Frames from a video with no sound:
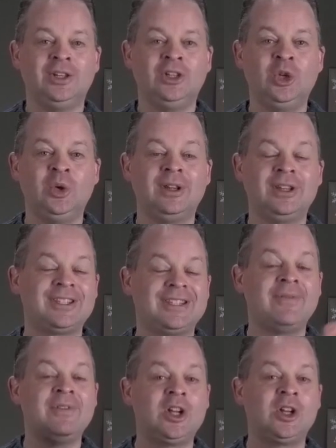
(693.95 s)
doing
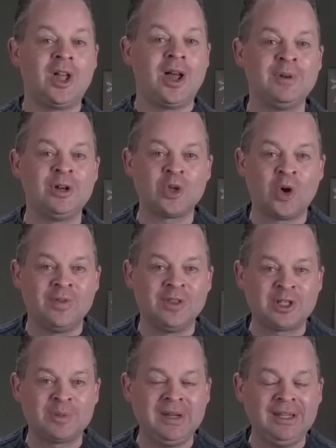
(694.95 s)
70 kilometers over the
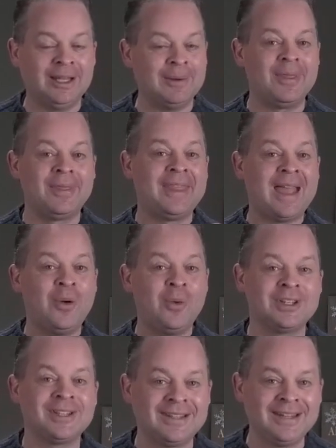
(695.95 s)
speed limit. That
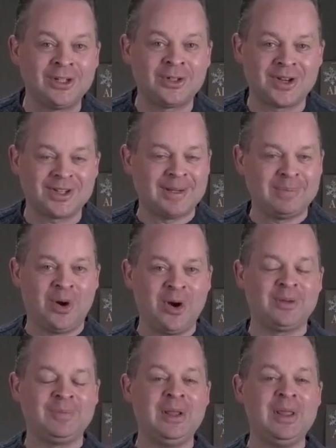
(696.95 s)
wasn't the interesting
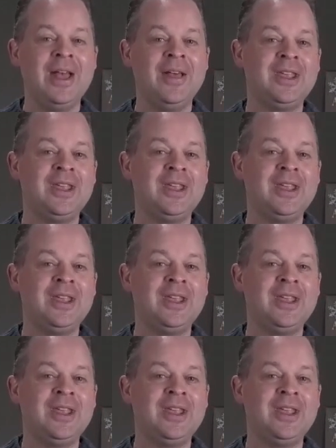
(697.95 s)
part to me.